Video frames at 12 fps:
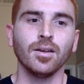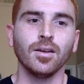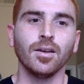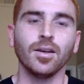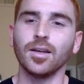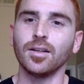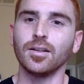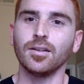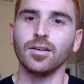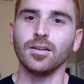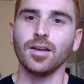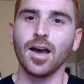and
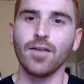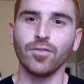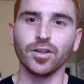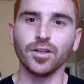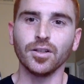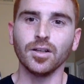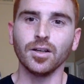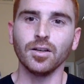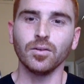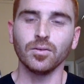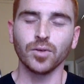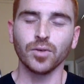have a good
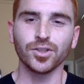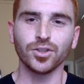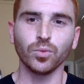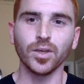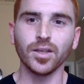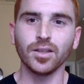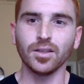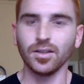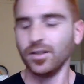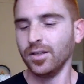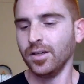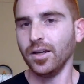rest of your week
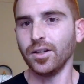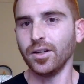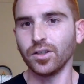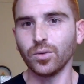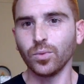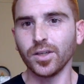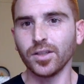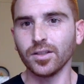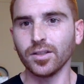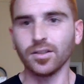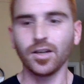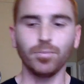and a good weekend.
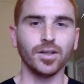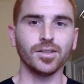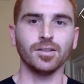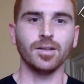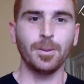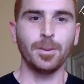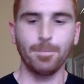God bless.